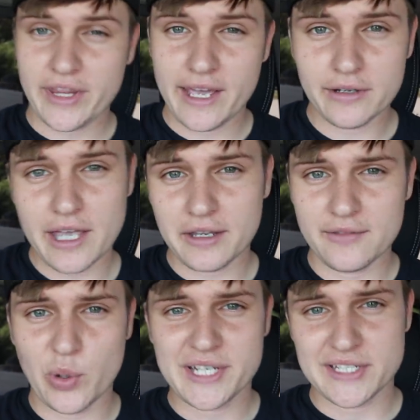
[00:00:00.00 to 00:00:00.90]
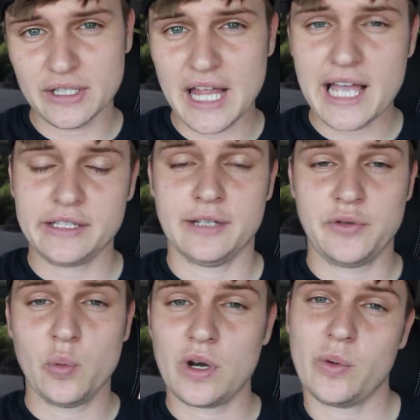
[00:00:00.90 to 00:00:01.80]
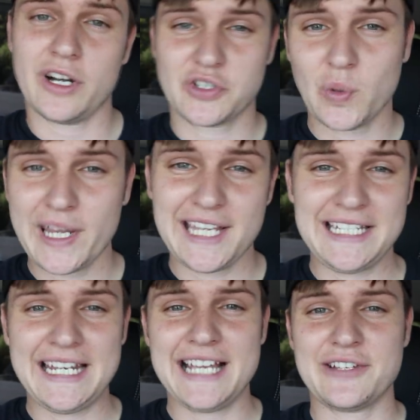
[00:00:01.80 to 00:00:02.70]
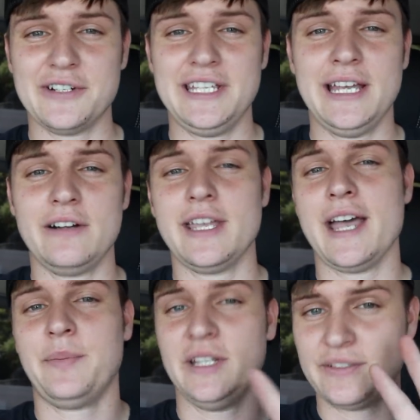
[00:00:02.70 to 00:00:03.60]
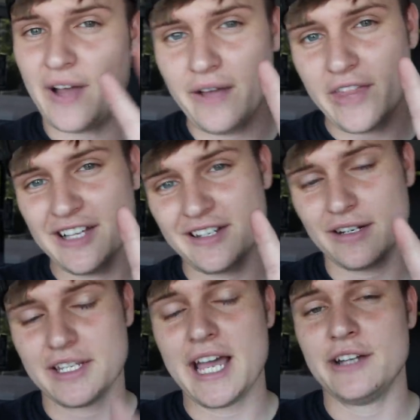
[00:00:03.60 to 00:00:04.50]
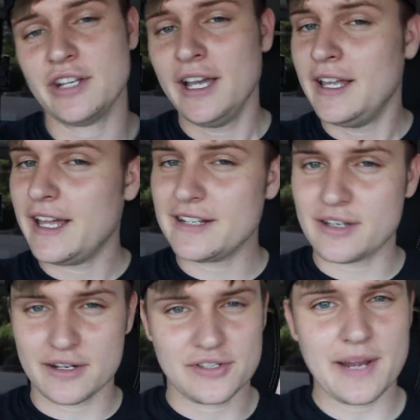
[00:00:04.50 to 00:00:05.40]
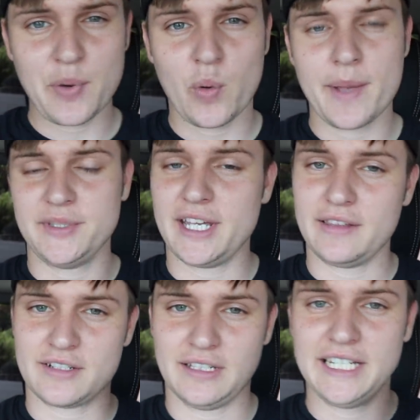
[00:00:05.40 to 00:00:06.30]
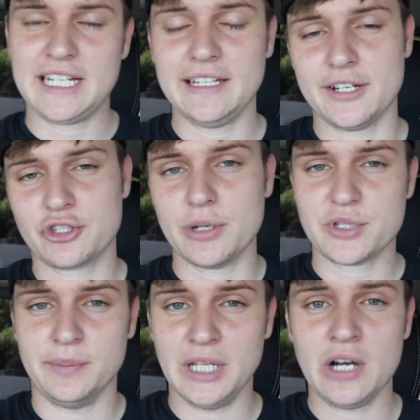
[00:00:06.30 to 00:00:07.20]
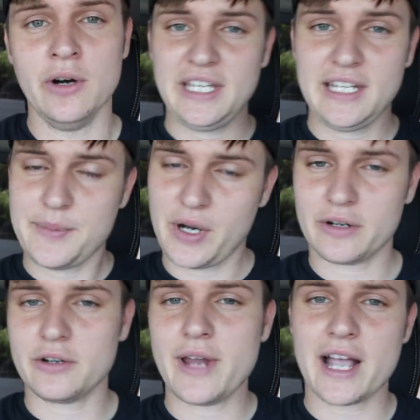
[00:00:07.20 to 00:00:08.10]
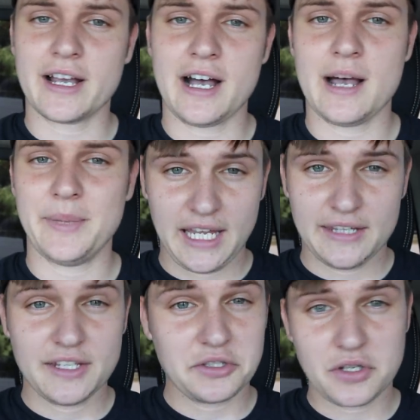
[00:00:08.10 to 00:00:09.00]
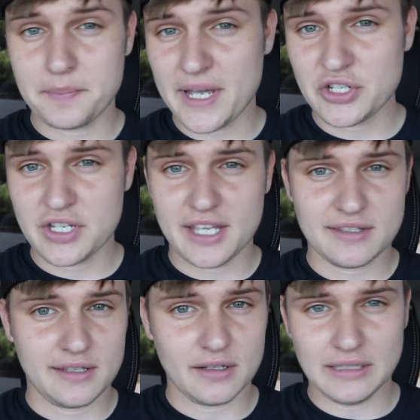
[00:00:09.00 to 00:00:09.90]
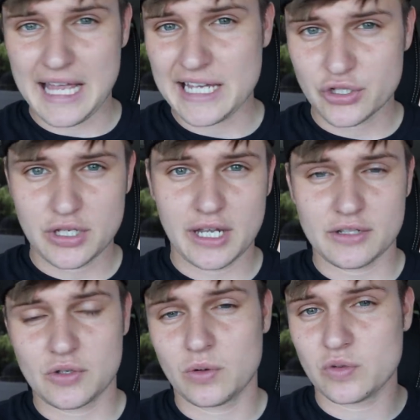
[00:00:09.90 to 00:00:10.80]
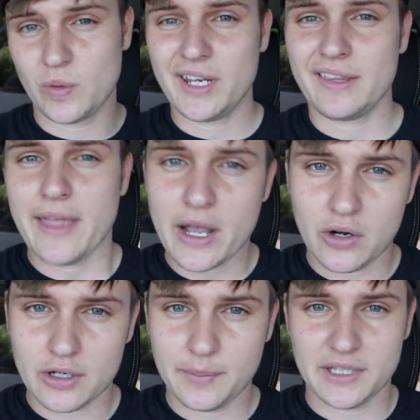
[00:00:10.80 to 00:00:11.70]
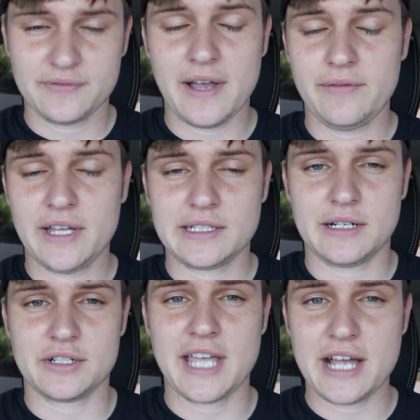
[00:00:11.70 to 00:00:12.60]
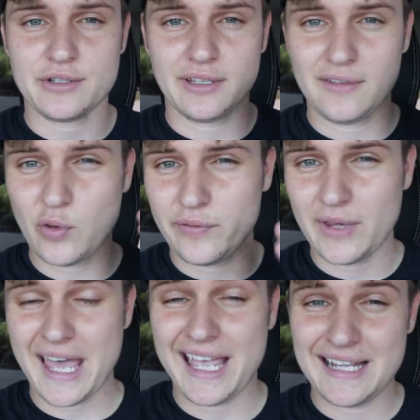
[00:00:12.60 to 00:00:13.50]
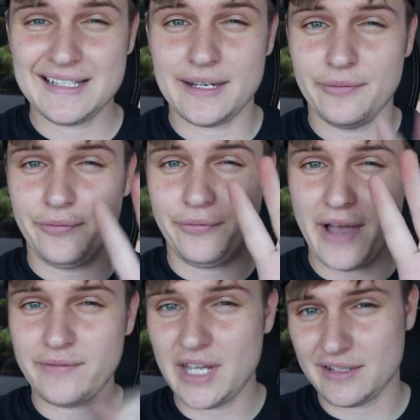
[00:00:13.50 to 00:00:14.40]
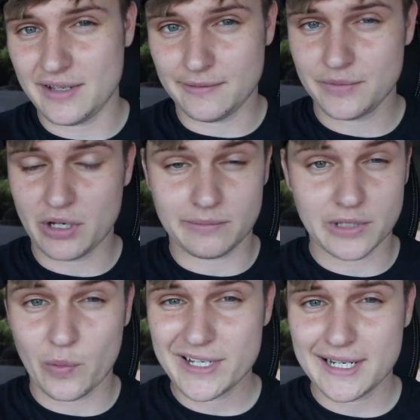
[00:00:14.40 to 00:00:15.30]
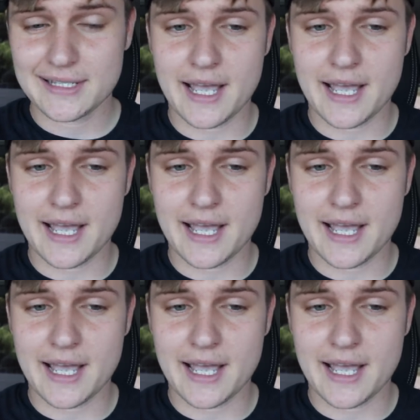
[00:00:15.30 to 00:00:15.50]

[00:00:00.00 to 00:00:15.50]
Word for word: the Hellcat giveaway is still live, so if you want to win our 2018 SRT Hellcat plus $5,000 cash, that is on a separate website. There's a link in the description below, pdapparelco.com, and this is your best chance and your last chance towards winning that car plus $5,000 cash. The giveaway for that ends in five days, though, so don't waste any